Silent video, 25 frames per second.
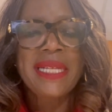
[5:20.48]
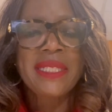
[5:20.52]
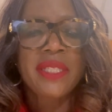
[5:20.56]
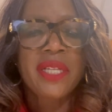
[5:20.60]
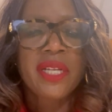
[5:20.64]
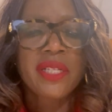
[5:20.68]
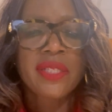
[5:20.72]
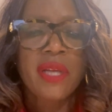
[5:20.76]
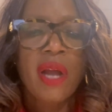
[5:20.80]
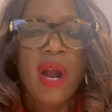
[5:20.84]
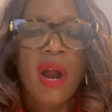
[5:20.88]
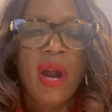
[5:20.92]
to
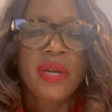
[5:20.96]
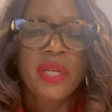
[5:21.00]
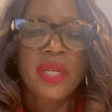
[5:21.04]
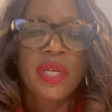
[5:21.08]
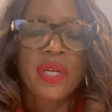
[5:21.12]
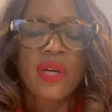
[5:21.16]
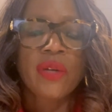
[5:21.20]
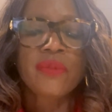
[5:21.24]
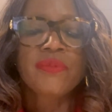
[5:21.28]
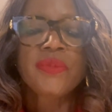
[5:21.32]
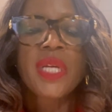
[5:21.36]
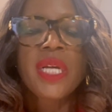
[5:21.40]
this
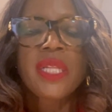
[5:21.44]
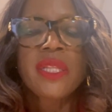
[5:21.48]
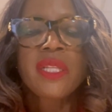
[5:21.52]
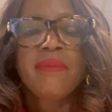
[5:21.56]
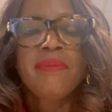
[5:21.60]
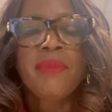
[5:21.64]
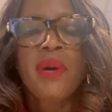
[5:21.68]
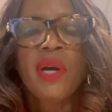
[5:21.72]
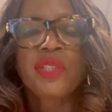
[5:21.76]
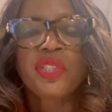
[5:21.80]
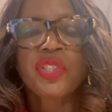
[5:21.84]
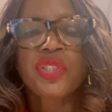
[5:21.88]
article. The
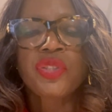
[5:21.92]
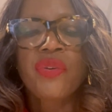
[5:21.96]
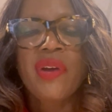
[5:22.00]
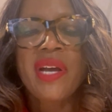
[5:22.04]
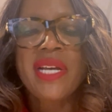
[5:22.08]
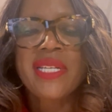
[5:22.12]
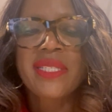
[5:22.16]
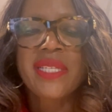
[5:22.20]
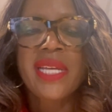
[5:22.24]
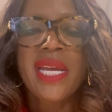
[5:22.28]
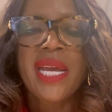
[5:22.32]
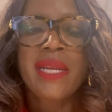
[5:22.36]
most
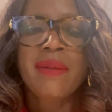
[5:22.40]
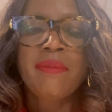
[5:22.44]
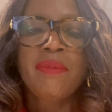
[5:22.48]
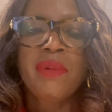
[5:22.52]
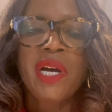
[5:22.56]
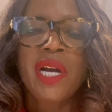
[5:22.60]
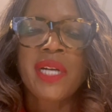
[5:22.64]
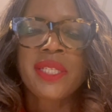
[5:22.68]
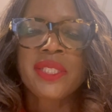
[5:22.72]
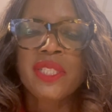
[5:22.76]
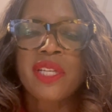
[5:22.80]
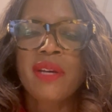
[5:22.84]
stressed and
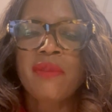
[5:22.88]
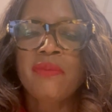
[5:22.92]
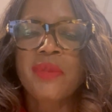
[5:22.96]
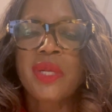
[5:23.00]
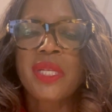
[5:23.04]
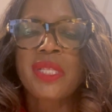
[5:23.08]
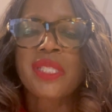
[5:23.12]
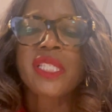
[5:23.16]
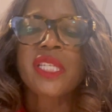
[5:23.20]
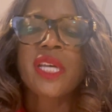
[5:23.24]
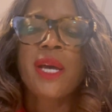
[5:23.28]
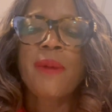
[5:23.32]
among some
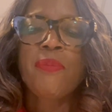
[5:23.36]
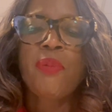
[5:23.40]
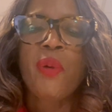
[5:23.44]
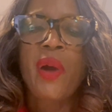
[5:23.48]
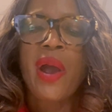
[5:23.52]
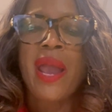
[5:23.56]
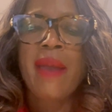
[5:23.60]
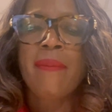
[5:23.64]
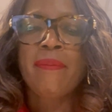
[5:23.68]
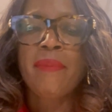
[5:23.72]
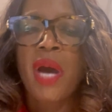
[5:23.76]
subprime